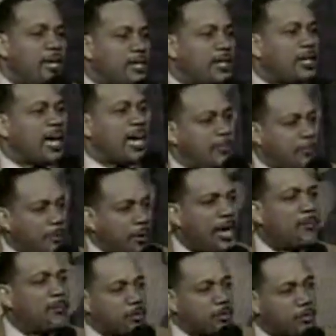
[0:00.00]
that
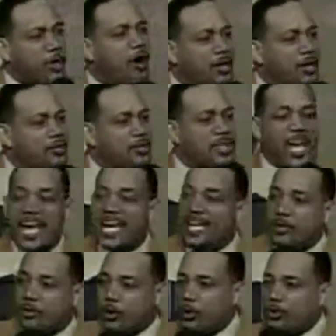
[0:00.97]
Abraham was talking to the
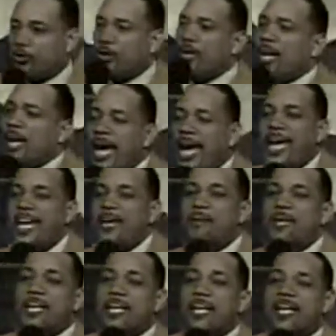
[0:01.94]
angels. Amen.